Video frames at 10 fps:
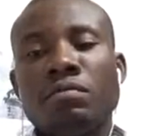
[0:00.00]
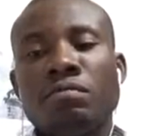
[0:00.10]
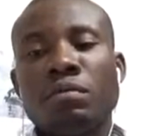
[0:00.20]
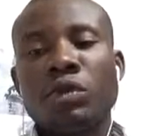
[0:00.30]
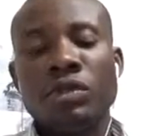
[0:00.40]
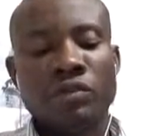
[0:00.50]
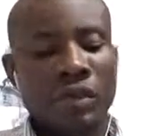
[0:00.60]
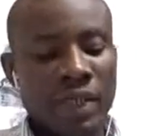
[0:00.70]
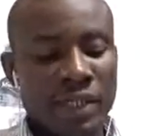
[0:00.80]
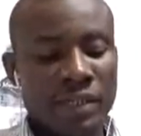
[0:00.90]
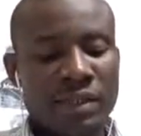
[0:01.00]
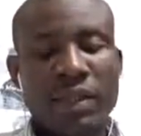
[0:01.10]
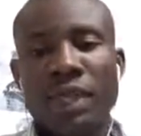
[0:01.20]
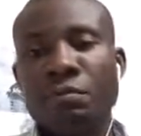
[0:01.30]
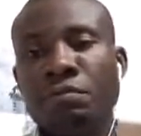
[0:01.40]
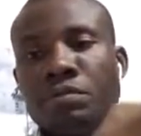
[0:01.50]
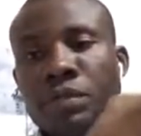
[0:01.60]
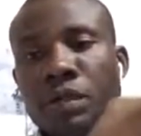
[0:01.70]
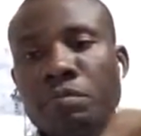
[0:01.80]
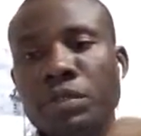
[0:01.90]
modifies the
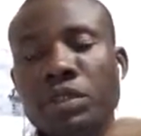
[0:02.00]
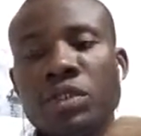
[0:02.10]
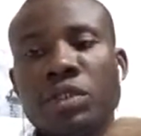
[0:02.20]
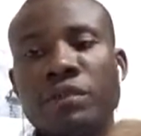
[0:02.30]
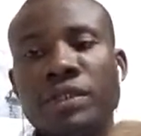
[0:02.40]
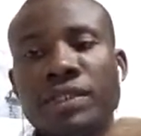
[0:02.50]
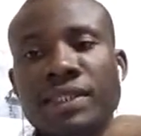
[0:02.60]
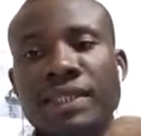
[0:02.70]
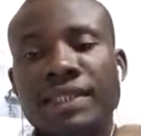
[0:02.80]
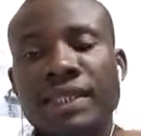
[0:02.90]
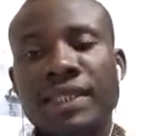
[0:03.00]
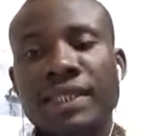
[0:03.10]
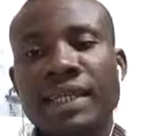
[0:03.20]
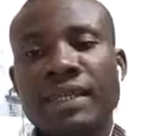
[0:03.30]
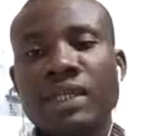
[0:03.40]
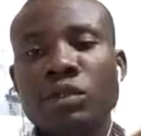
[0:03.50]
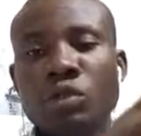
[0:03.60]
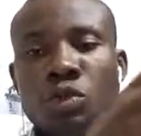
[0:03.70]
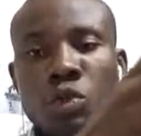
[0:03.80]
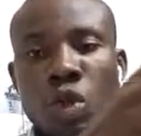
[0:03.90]
amplitude of the signal
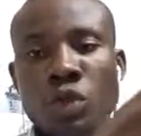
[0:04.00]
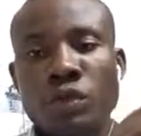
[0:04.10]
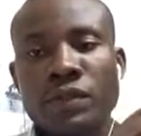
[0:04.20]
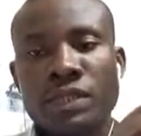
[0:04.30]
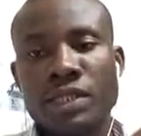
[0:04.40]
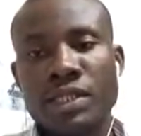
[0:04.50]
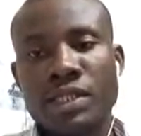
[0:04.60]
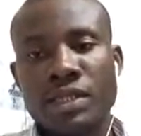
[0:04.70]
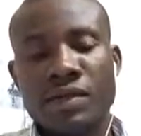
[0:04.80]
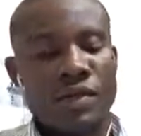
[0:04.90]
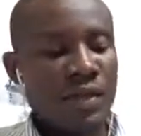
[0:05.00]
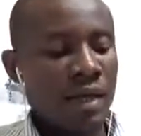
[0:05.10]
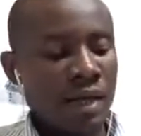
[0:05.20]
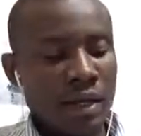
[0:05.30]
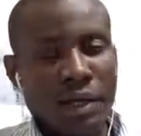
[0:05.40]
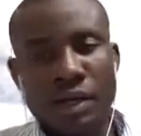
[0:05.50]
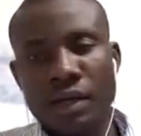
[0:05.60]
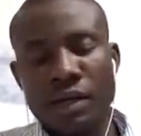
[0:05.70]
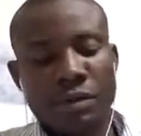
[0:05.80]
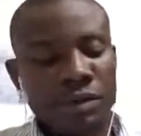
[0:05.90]
into chunks.
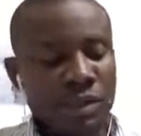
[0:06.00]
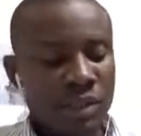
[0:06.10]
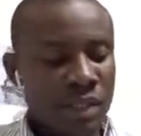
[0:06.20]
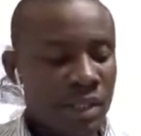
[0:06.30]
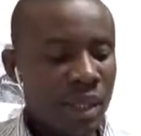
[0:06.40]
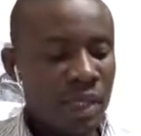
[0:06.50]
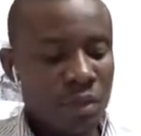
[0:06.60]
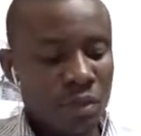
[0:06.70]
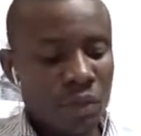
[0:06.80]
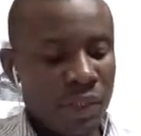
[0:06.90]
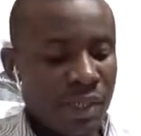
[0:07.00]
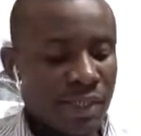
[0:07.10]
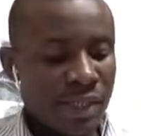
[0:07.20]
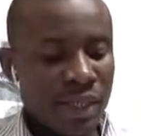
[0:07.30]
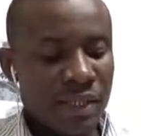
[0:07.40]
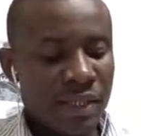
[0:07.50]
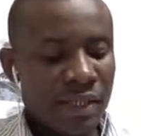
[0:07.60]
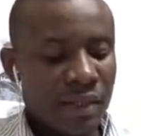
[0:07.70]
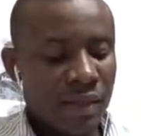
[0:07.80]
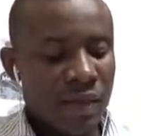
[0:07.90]
I would just like to read exactly
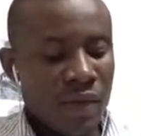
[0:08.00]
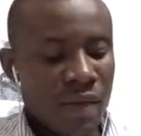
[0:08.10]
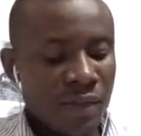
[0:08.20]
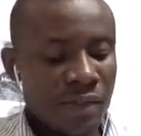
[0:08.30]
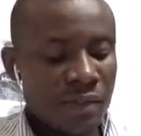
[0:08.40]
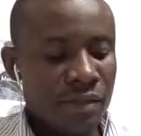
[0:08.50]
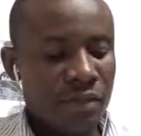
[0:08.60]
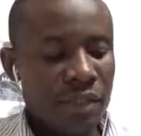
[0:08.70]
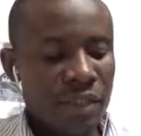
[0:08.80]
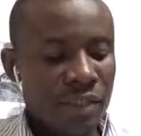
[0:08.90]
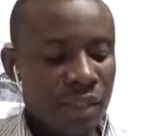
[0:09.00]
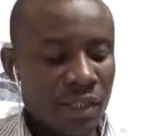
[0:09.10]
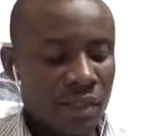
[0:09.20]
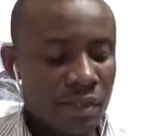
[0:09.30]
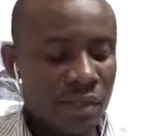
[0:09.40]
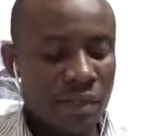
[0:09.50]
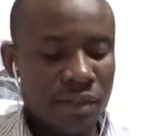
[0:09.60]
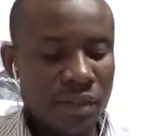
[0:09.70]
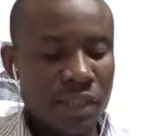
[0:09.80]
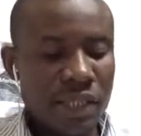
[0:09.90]
how it is defined here in this
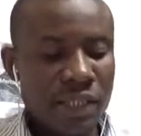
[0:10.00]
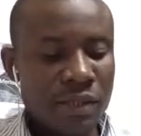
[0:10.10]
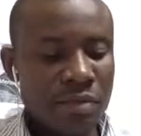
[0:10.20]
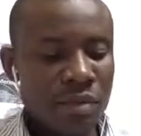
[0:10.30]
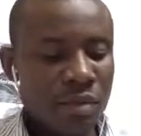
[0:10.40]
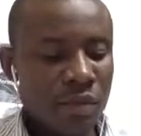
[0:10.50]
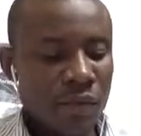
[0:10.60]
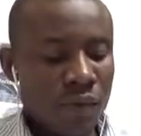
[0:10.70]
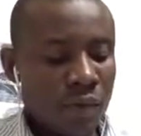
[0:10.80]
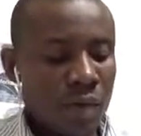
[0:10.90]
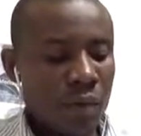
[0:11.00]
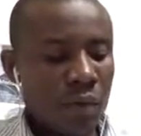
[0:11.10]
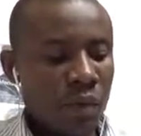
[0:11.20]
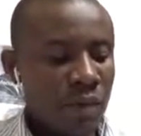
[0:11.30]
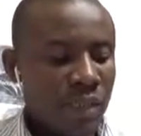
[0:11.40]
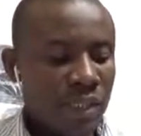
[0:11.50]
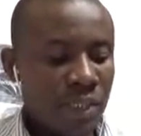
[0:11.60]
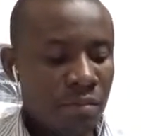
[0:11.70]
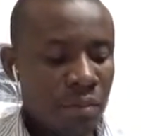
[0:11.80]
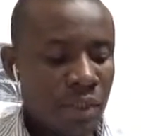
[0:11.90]
textbook, what
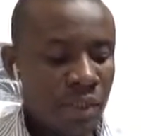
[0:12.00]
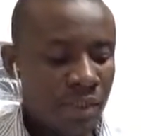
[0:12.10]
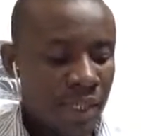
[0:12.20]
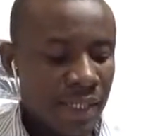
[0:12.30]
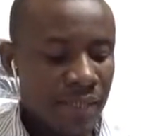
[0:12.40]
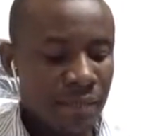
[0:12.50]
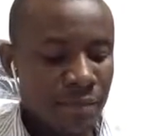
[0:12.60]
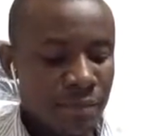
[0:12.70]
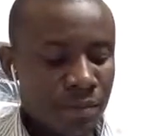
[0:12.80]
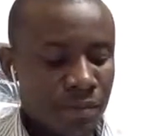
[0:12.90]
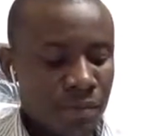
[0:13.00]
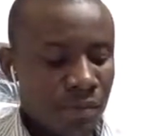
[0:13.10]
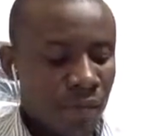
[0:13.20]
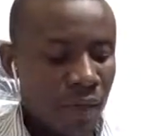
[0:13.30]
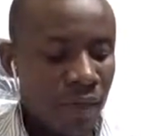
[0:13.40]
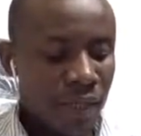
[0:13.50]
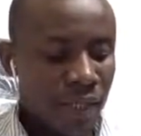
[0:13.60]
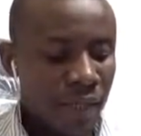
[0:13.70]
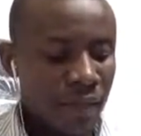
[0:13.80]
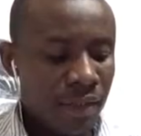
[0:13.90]
sampling is.
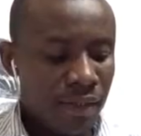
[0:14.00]
Okay,